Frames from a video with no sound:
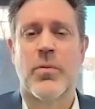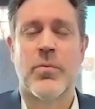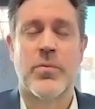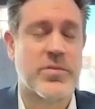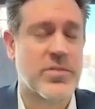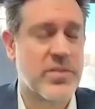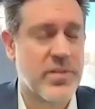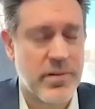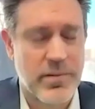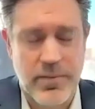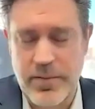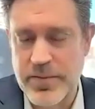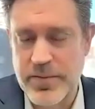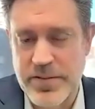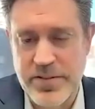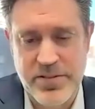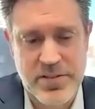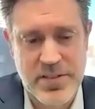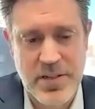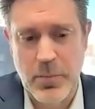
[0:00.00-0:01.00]
s-
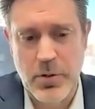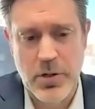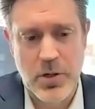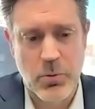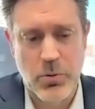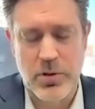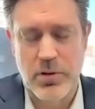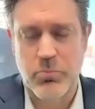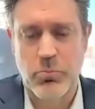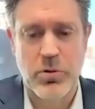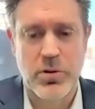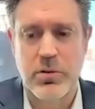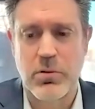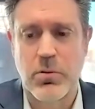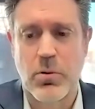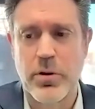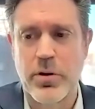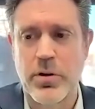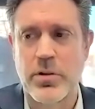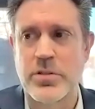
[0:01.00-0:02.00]
similar with with
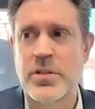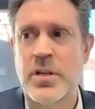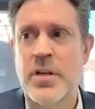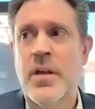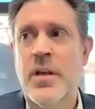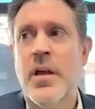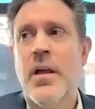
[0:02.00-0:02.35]
lawyers